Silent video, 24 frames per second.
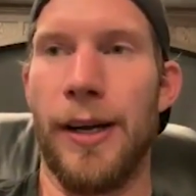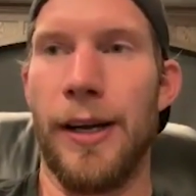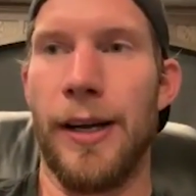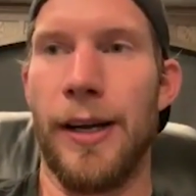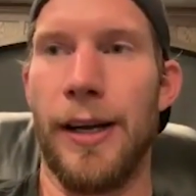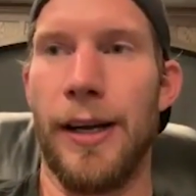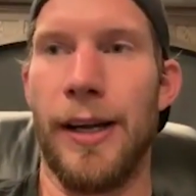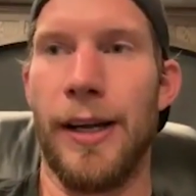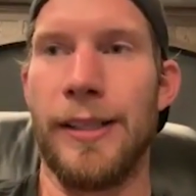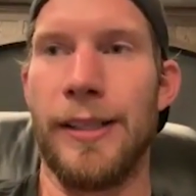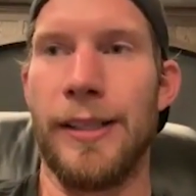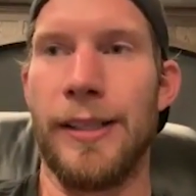
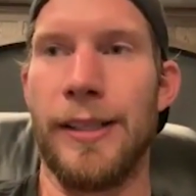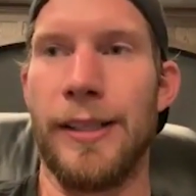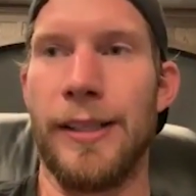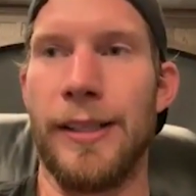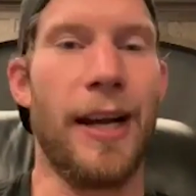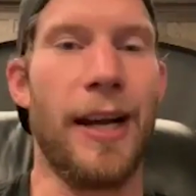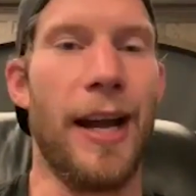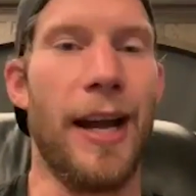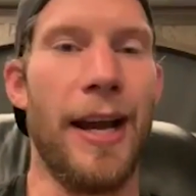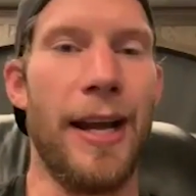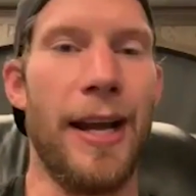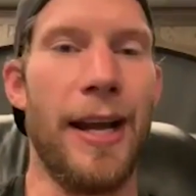a different
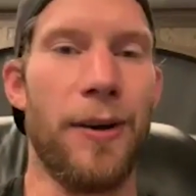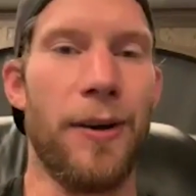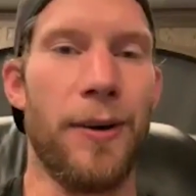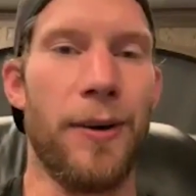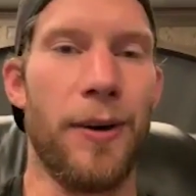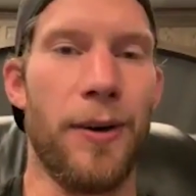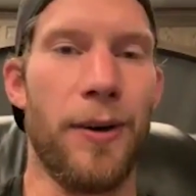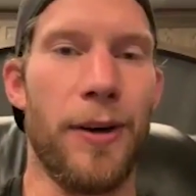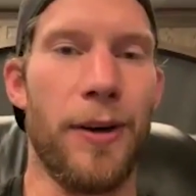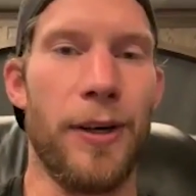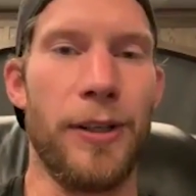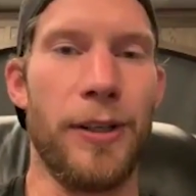guy
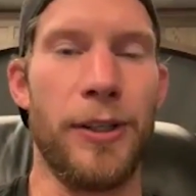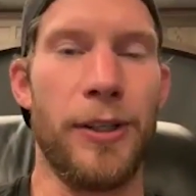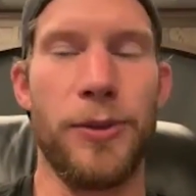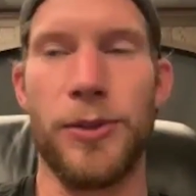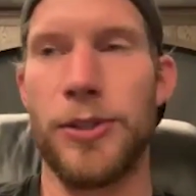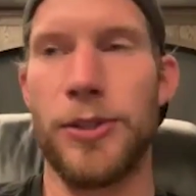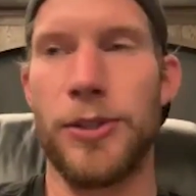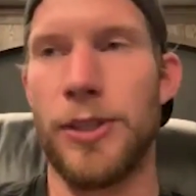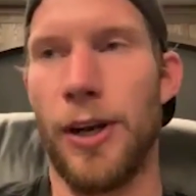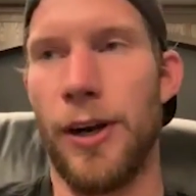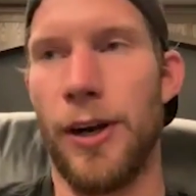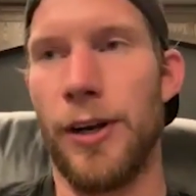or a new
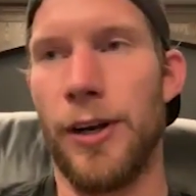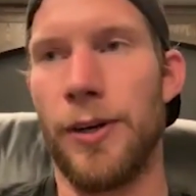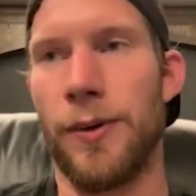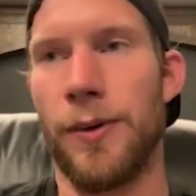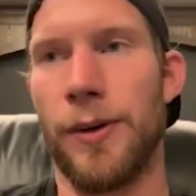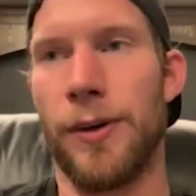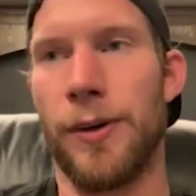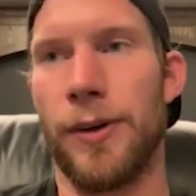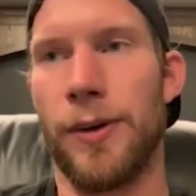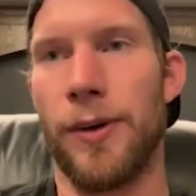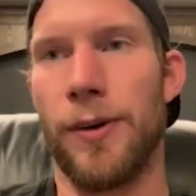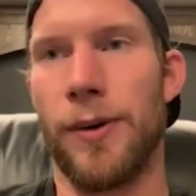start
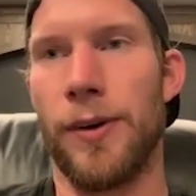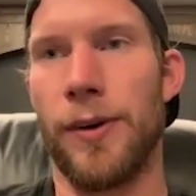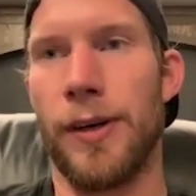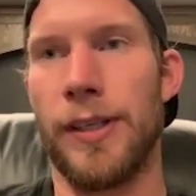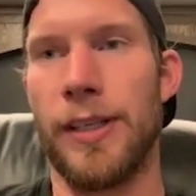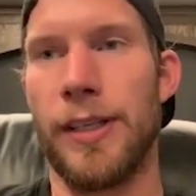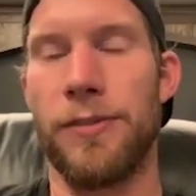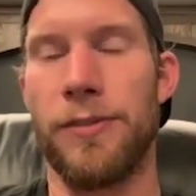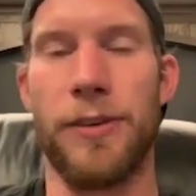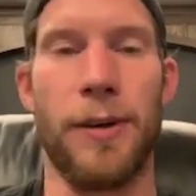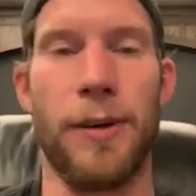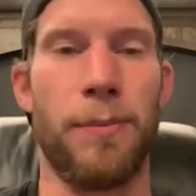or or a
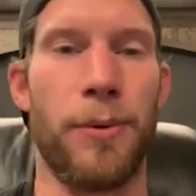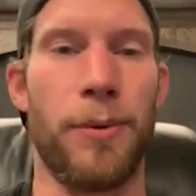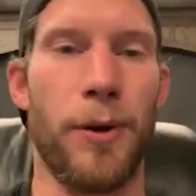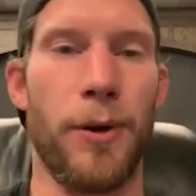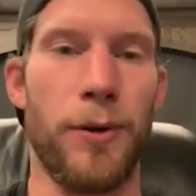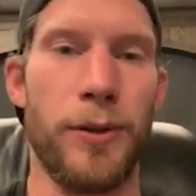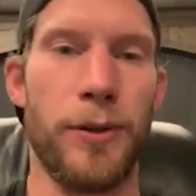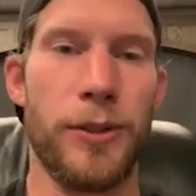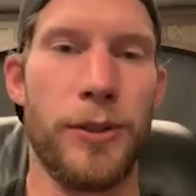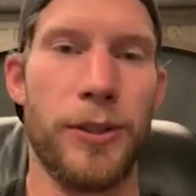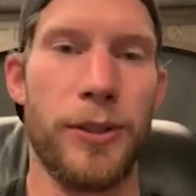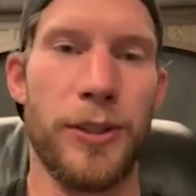different
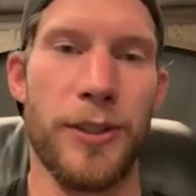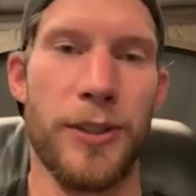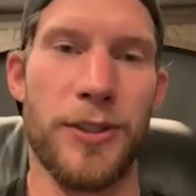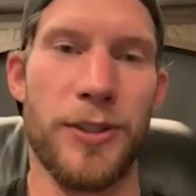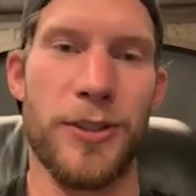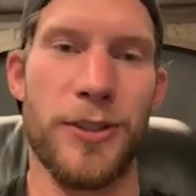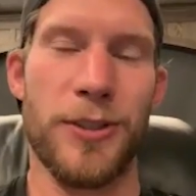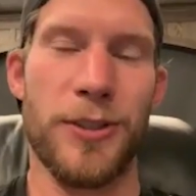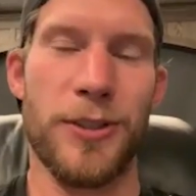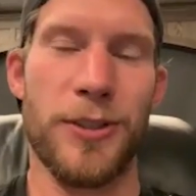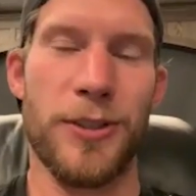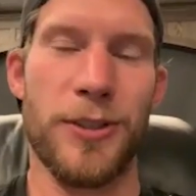approach, and
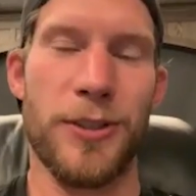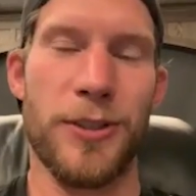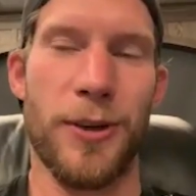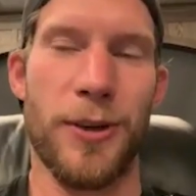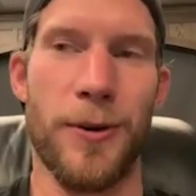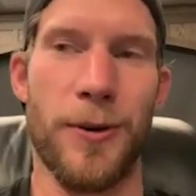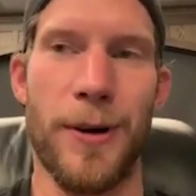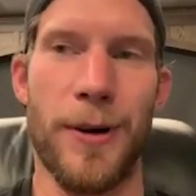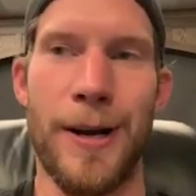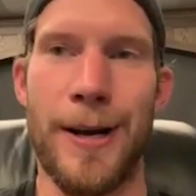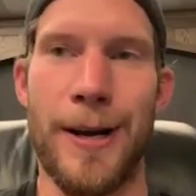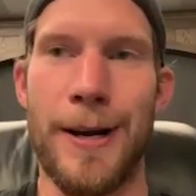so
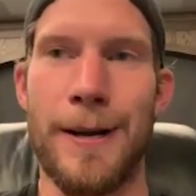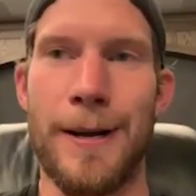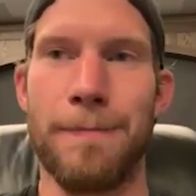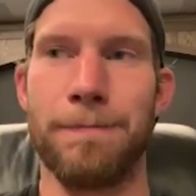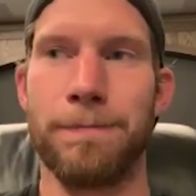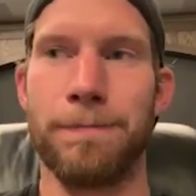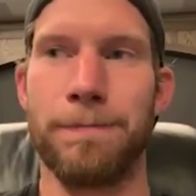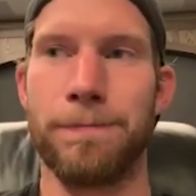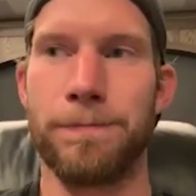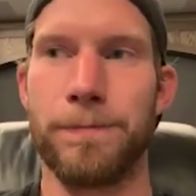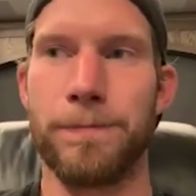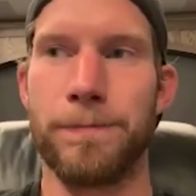
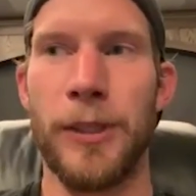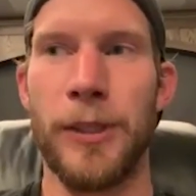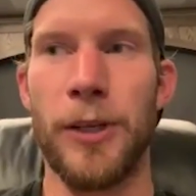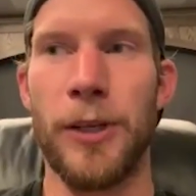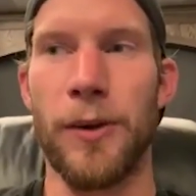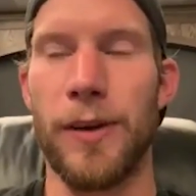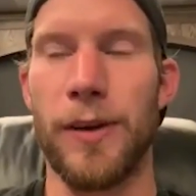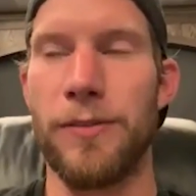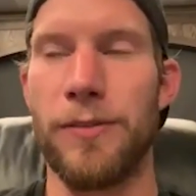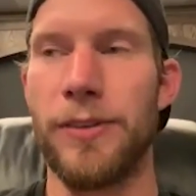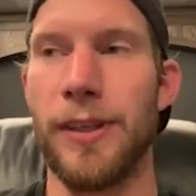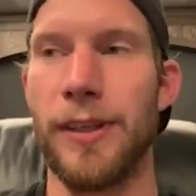um, you
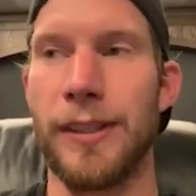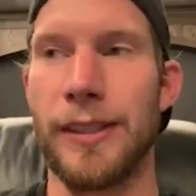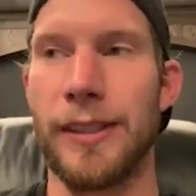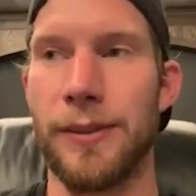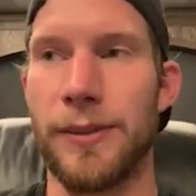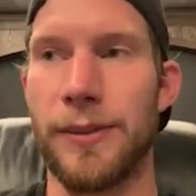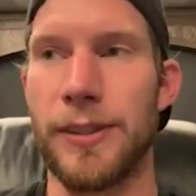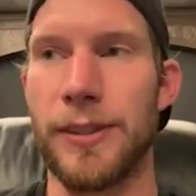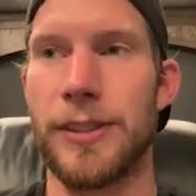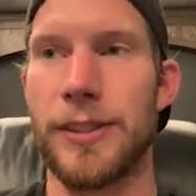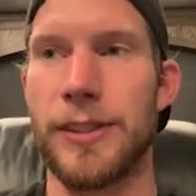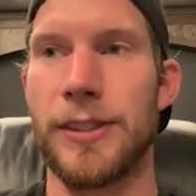know, I feel like there
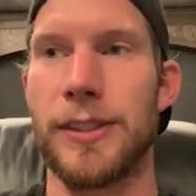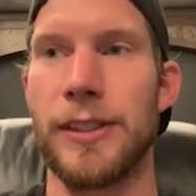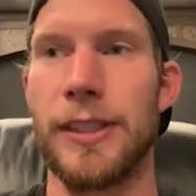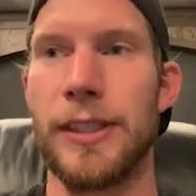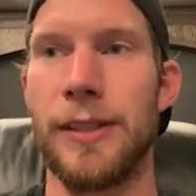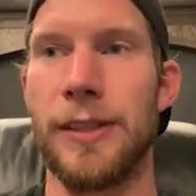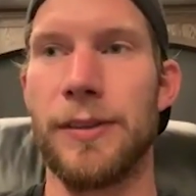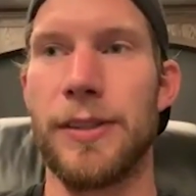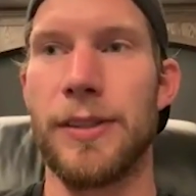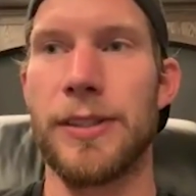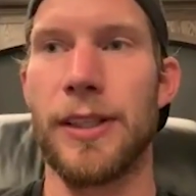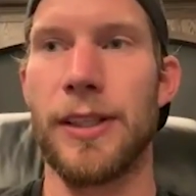was
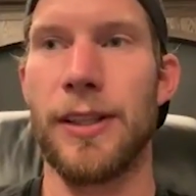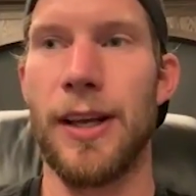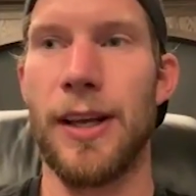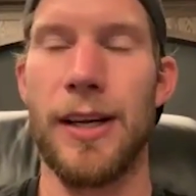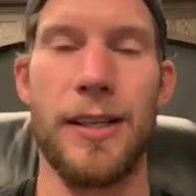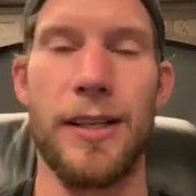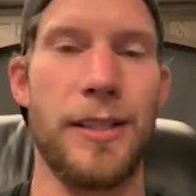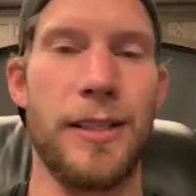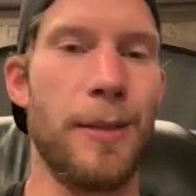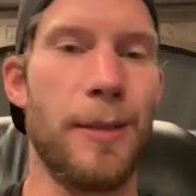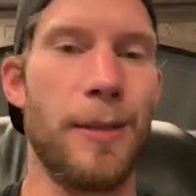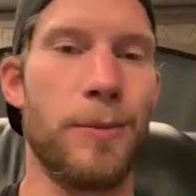there was a lot of
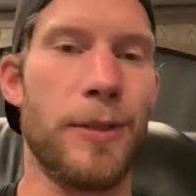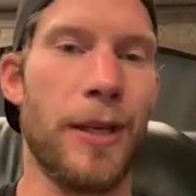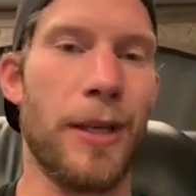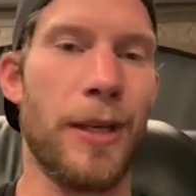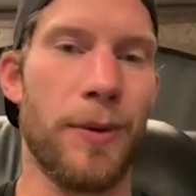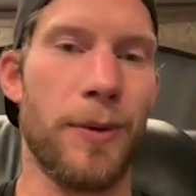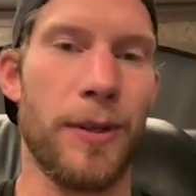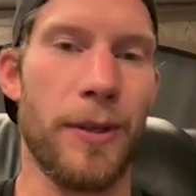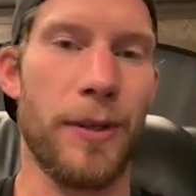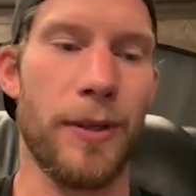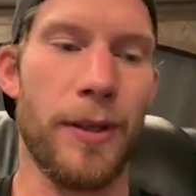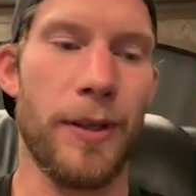teams that
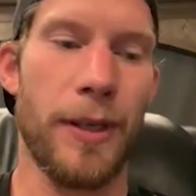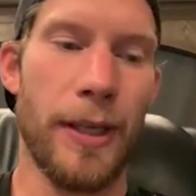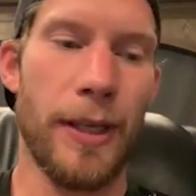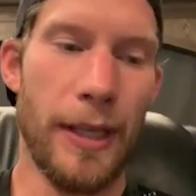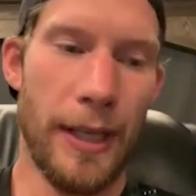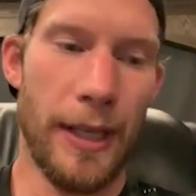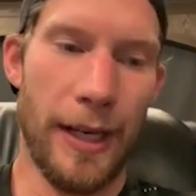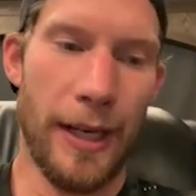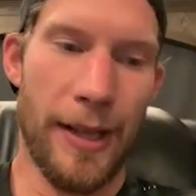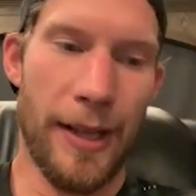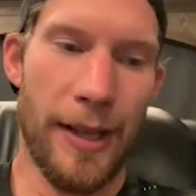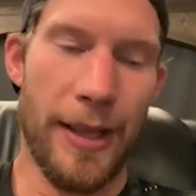were
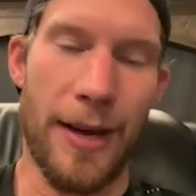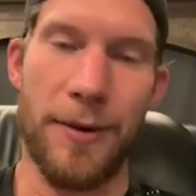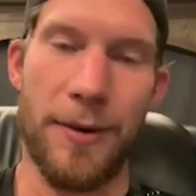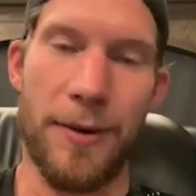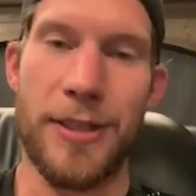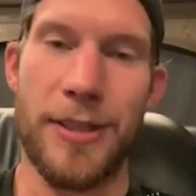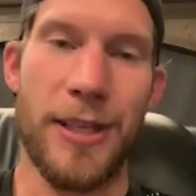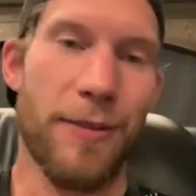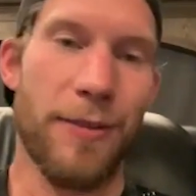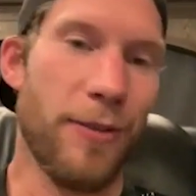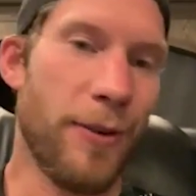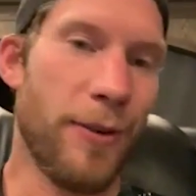that were
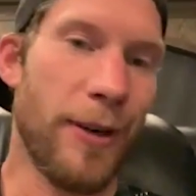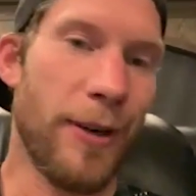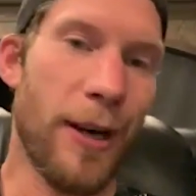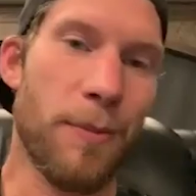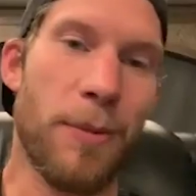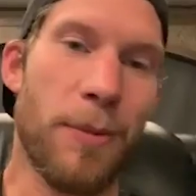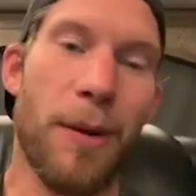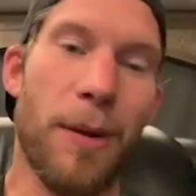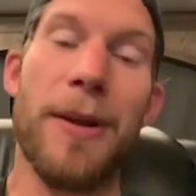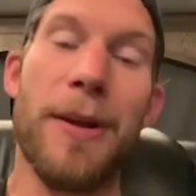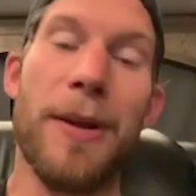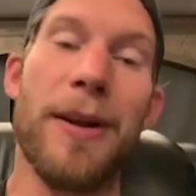sniffing around
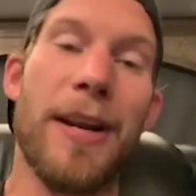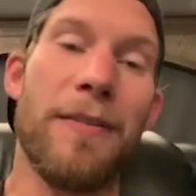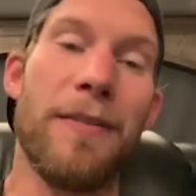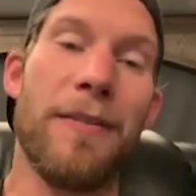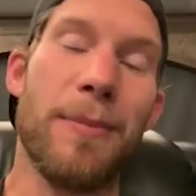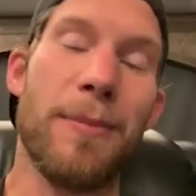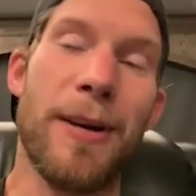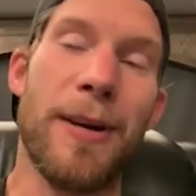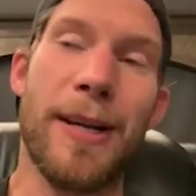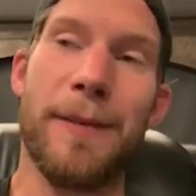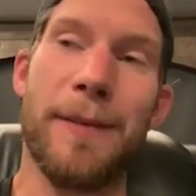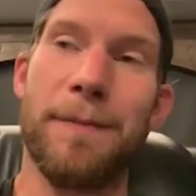probably on
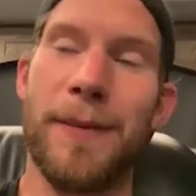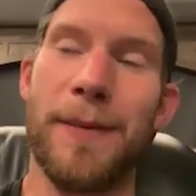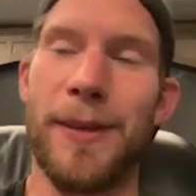everybody.